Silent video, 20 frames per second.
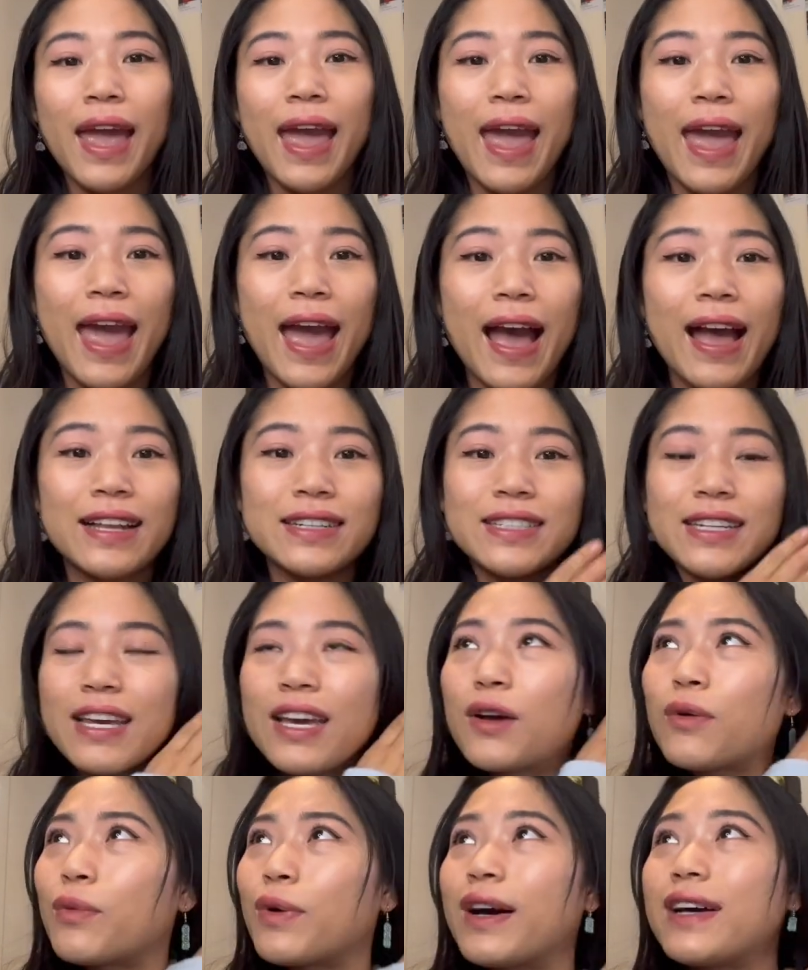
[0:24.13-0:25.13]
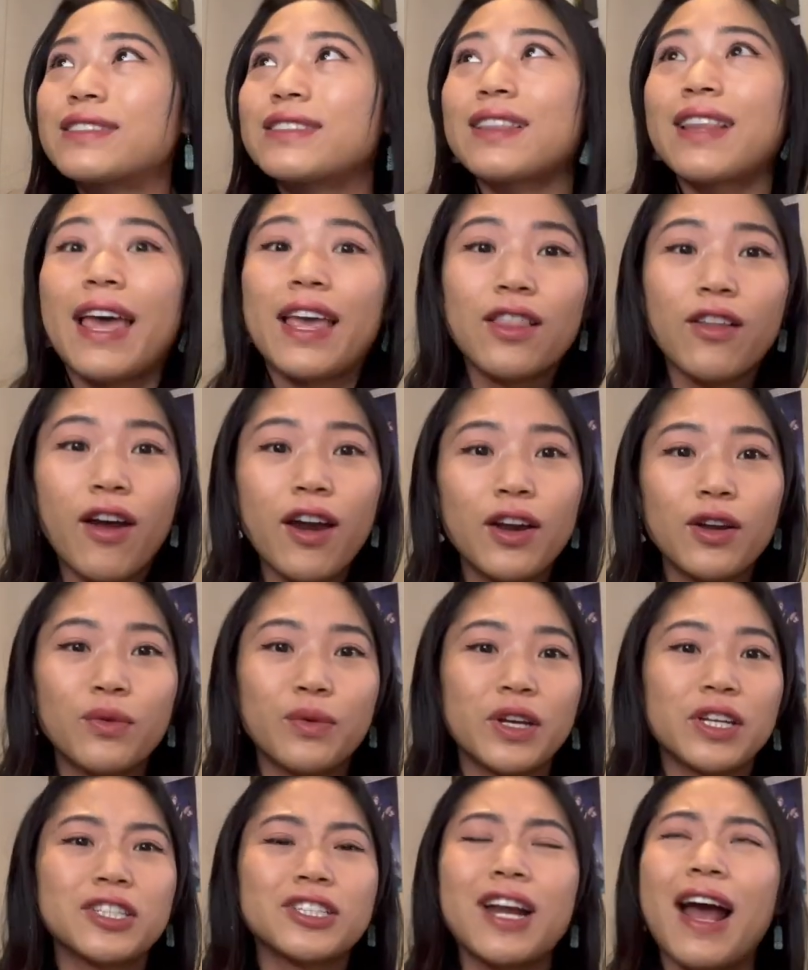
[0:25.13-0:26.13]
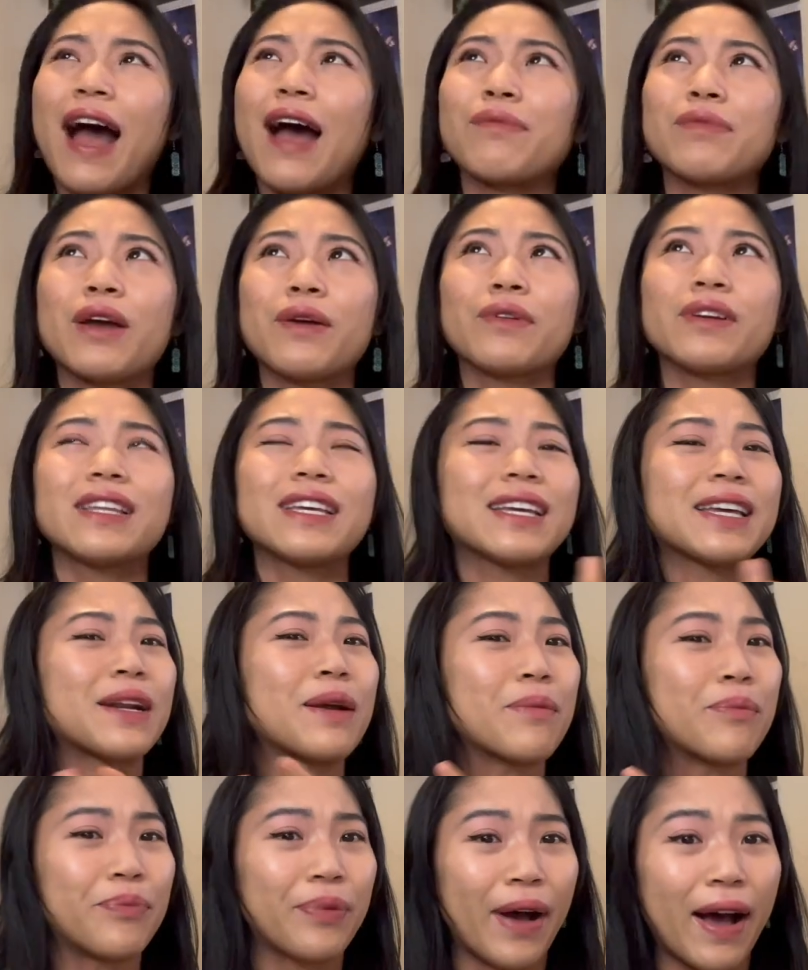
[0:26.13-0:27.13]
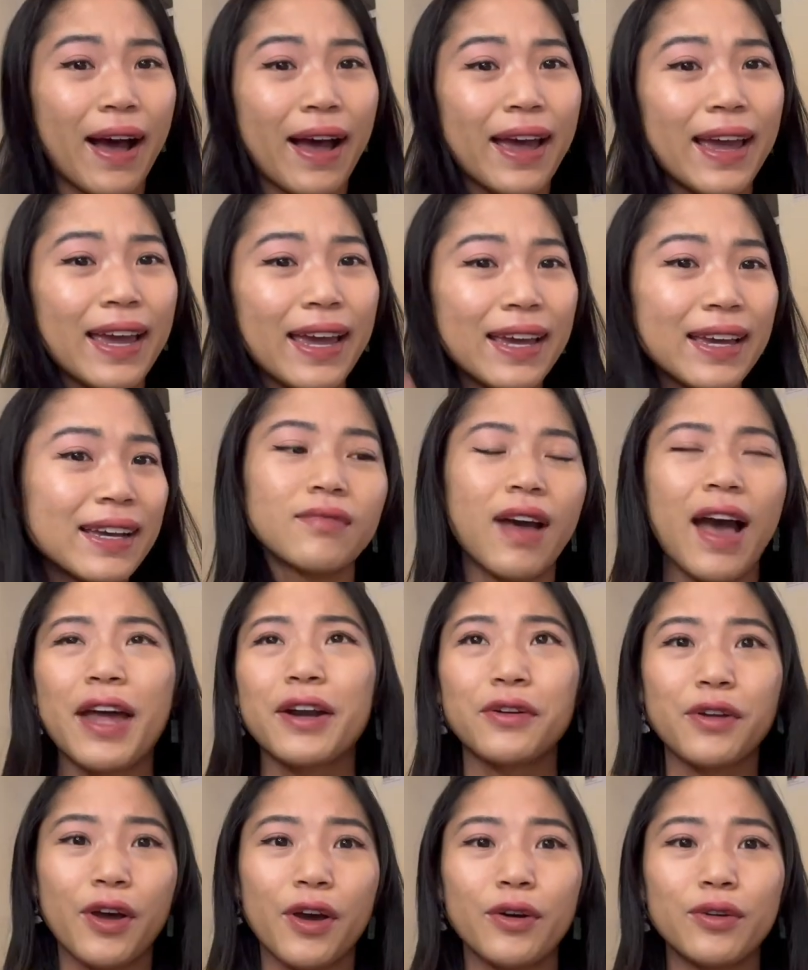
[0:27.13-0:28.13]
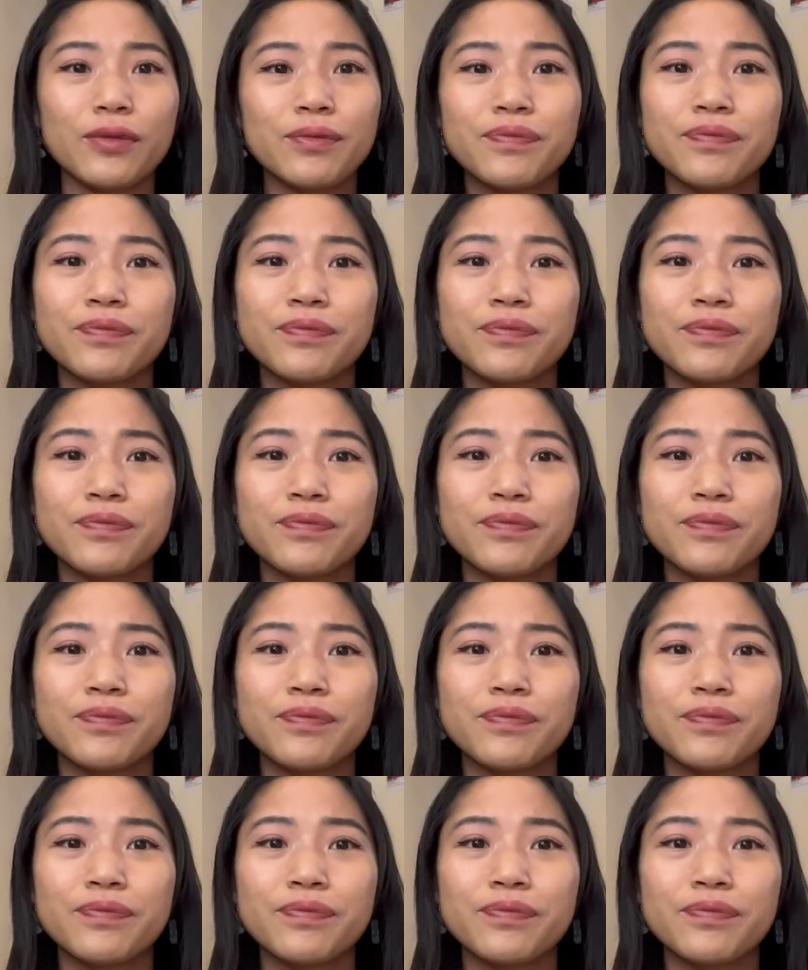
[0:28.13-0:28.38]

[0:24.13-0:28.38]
And it was Light Lark, which I'm not really gonna buy. I don't know.